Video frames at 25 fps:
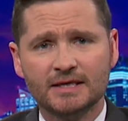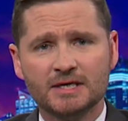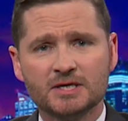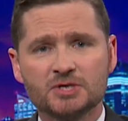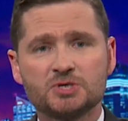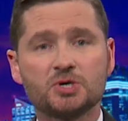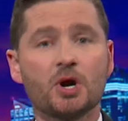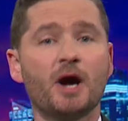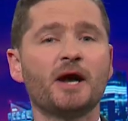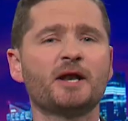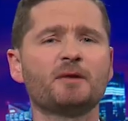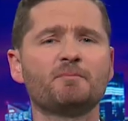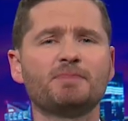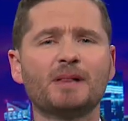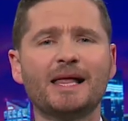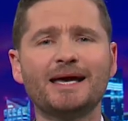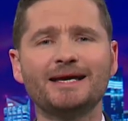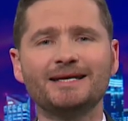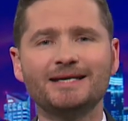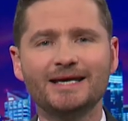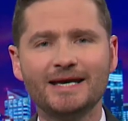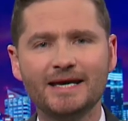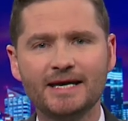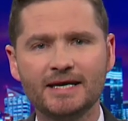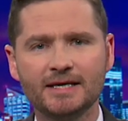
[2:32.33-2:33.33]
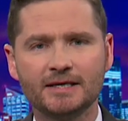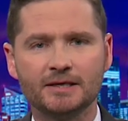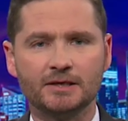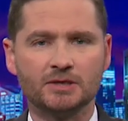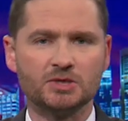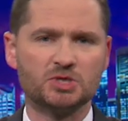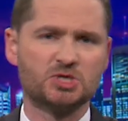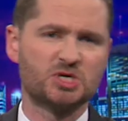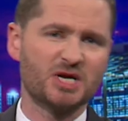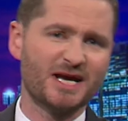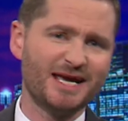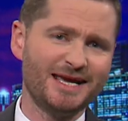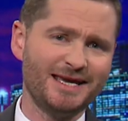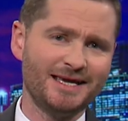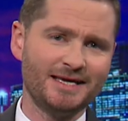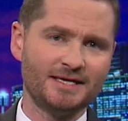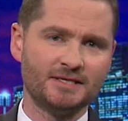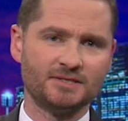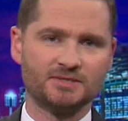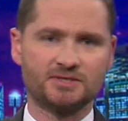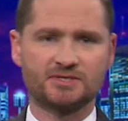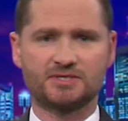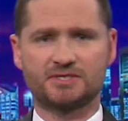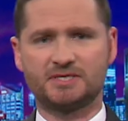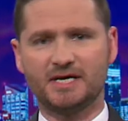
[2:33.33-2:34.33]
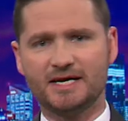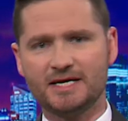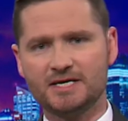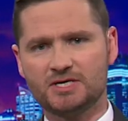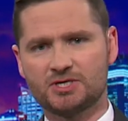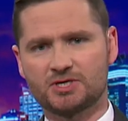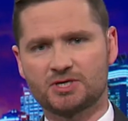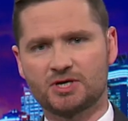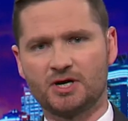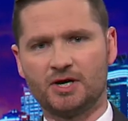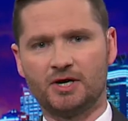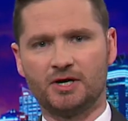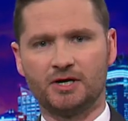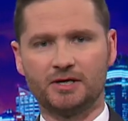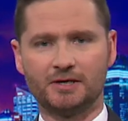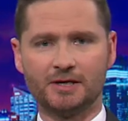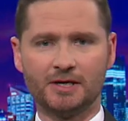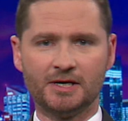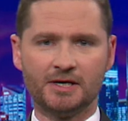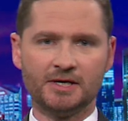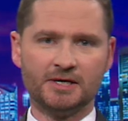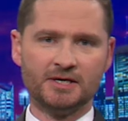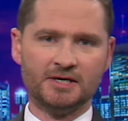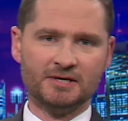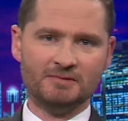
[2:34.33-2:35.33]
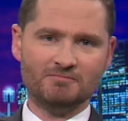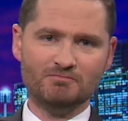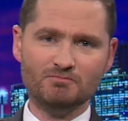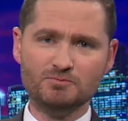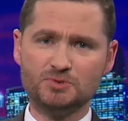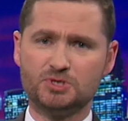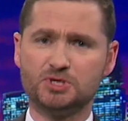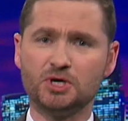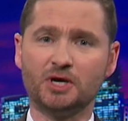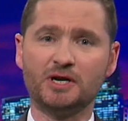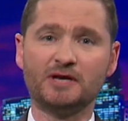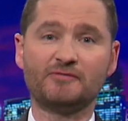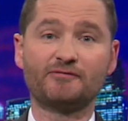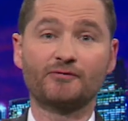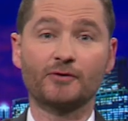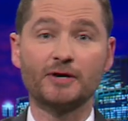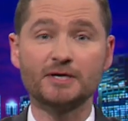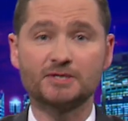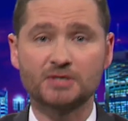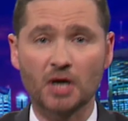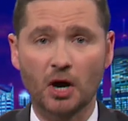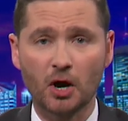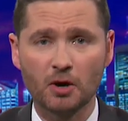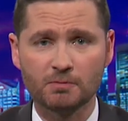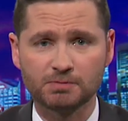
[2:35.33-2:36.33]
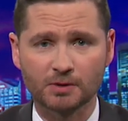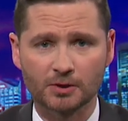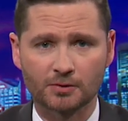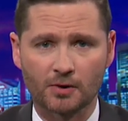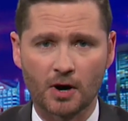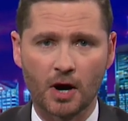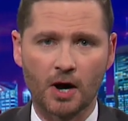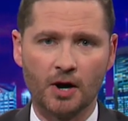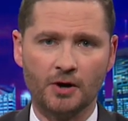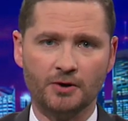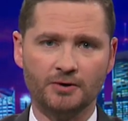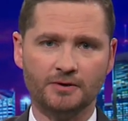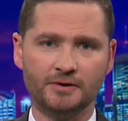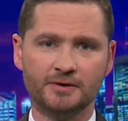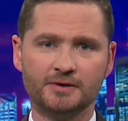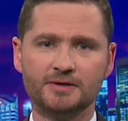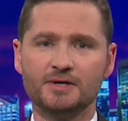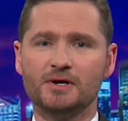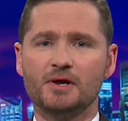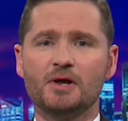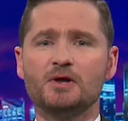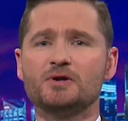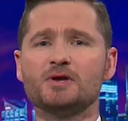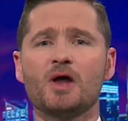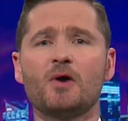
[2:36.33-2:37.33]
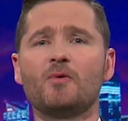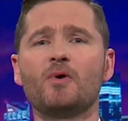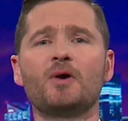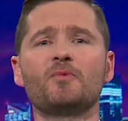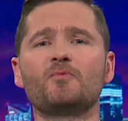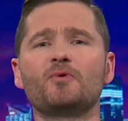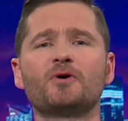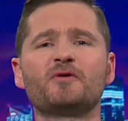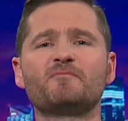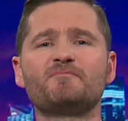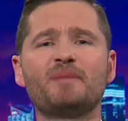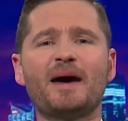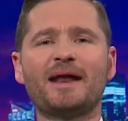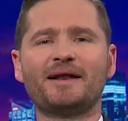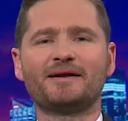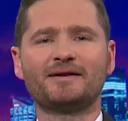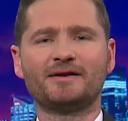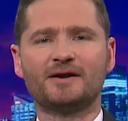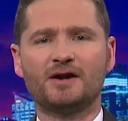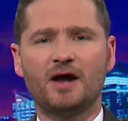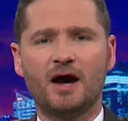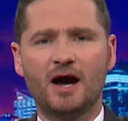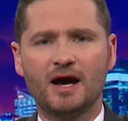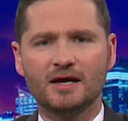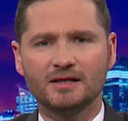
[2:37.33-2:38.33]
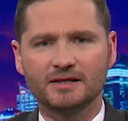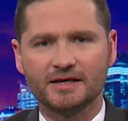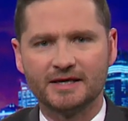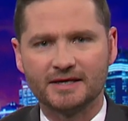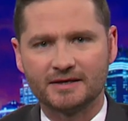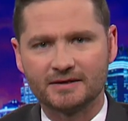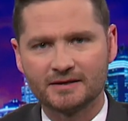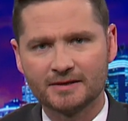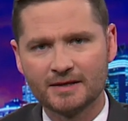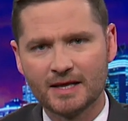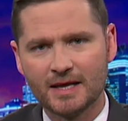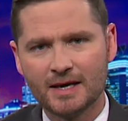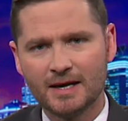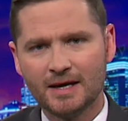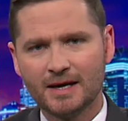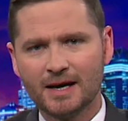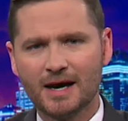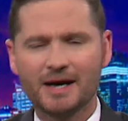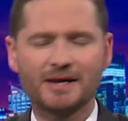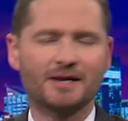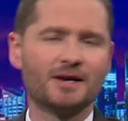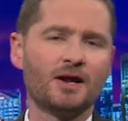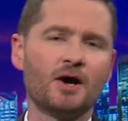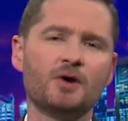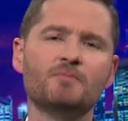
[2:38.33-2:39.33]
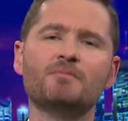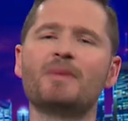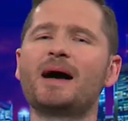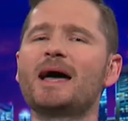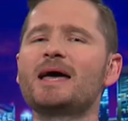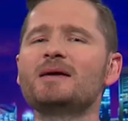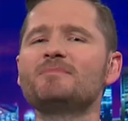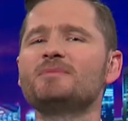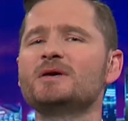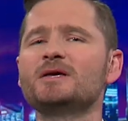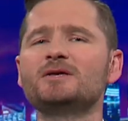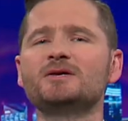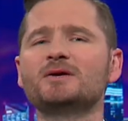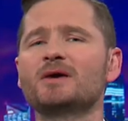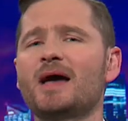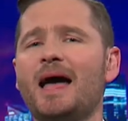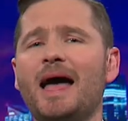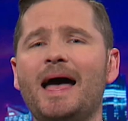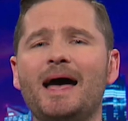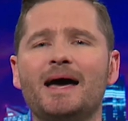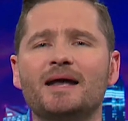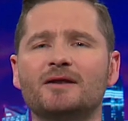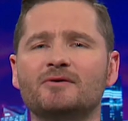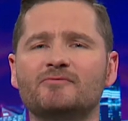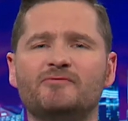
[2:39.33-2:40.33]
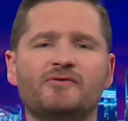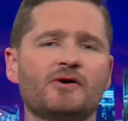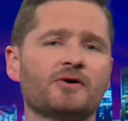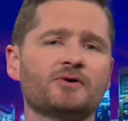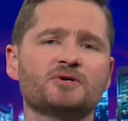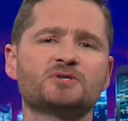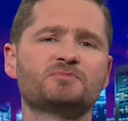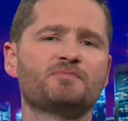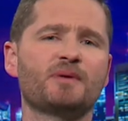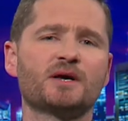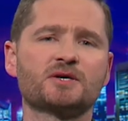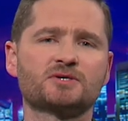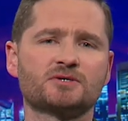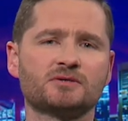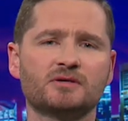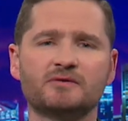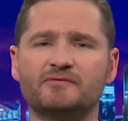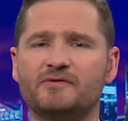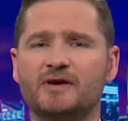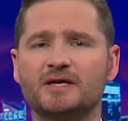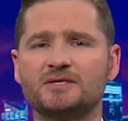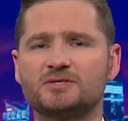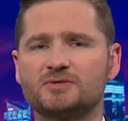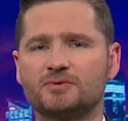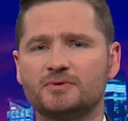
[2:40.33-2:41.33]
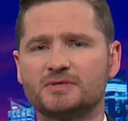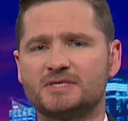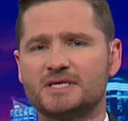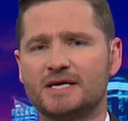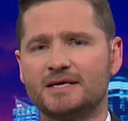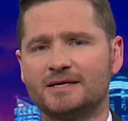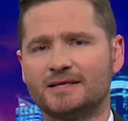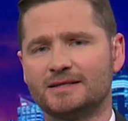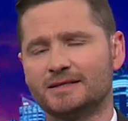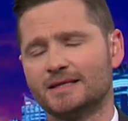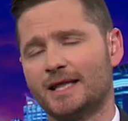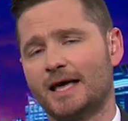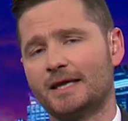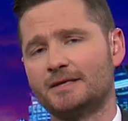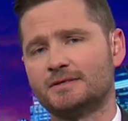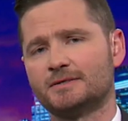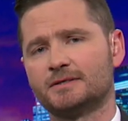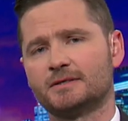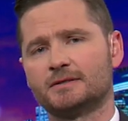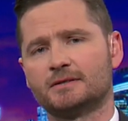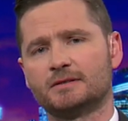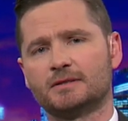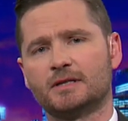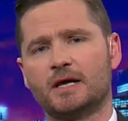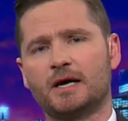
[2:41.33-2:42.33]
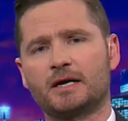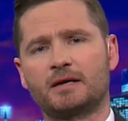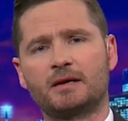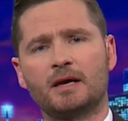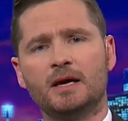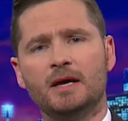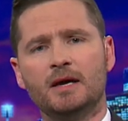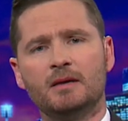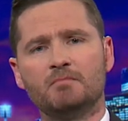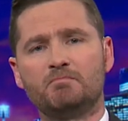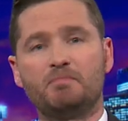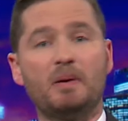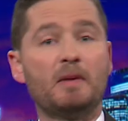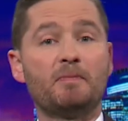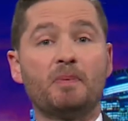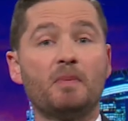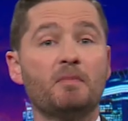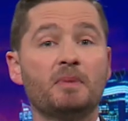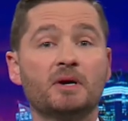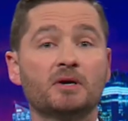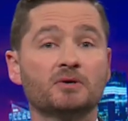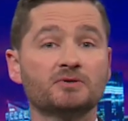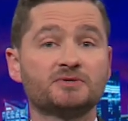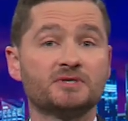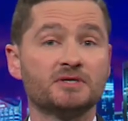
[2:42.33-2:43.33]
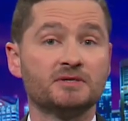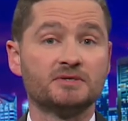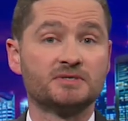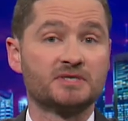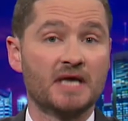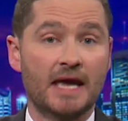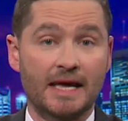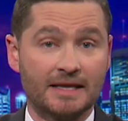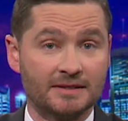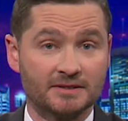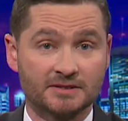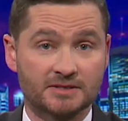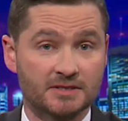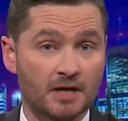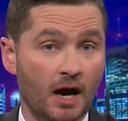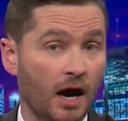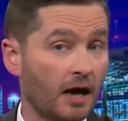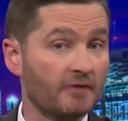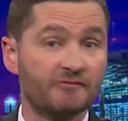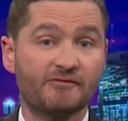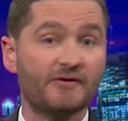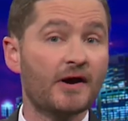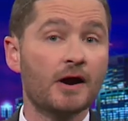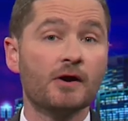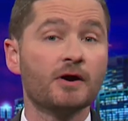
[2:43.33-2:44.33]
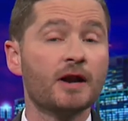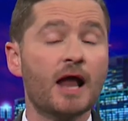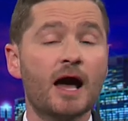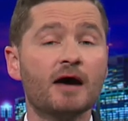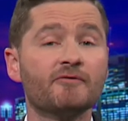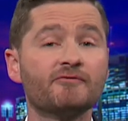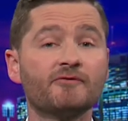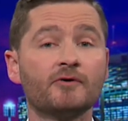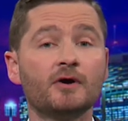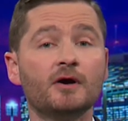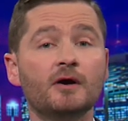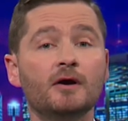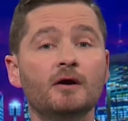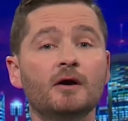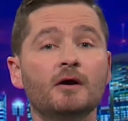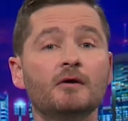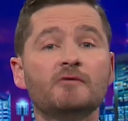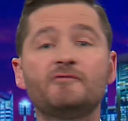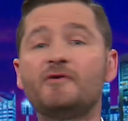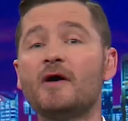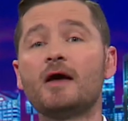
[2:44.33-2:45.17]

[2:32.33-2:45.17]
Try to blend in jeans, t shirt, duty free Toblerone. No one would have batted an eyelid. I don't know, maybe you had a very special event to attend in London, like Pippa Middleton's Hen's Night. Fair enough.